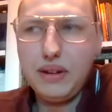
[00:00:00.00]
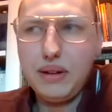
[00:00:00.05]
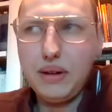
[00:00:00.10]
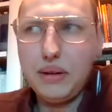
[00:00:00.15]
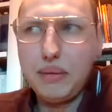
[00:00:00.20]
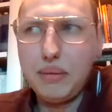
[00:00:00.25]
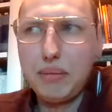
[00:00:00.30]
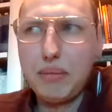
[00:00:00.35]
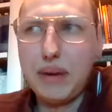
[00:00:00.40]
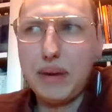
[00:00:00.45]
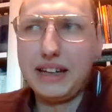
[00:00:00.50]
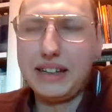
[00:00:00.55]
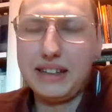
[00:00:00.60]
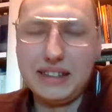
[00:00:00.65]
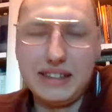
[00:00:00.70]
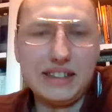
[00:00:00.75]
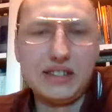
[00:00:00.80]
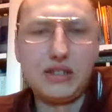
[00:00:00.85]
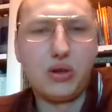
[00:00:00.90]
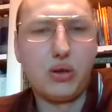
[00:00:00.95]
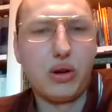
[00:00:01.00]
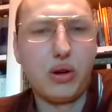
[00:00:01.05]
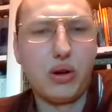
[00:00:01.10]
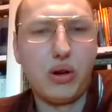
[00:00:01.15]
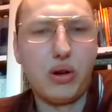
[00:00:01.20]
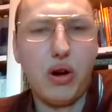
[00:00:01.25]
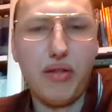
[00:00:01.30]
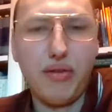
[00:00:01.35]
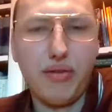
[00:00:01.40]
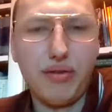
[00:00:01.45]
make it into a
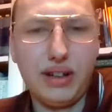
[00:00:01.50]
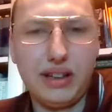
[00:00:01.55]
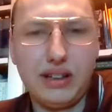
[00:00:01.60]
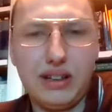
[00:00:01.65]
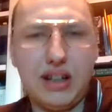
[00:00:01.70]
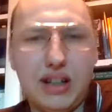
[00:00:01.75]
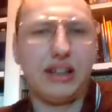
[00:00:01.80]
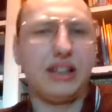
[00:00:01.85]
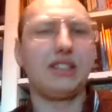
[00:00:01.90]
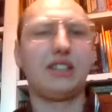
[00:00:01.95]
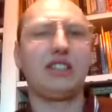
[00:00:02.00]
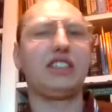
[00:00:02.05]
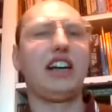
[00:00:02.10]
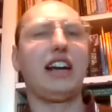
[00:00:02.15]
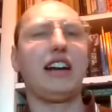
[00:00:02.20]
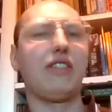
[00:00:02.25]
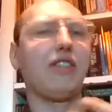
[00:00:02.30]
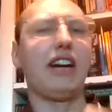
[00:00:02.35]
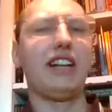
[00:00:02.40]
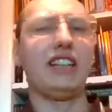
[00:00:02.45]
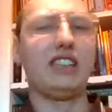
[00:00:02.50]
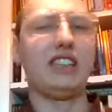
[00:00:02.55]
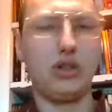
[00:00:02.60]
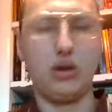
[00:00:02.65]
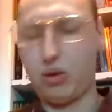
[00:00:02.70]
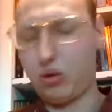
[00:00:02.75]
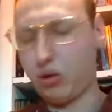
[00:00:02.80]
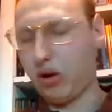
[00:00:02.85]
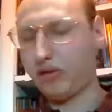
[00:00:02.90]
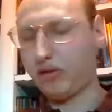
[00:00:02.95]
conflict, like a
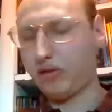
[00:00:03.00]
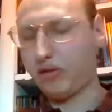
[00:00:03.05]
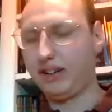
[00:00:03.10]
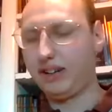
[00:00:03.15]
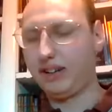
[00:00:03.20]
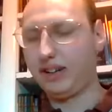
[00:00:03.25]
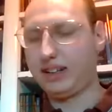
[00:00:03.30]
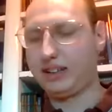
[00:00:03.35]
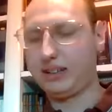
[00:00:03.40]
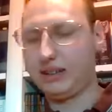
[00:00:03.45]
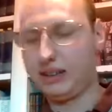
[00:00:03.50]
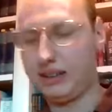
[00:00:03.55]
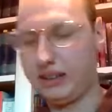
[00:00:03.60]
generational conflict.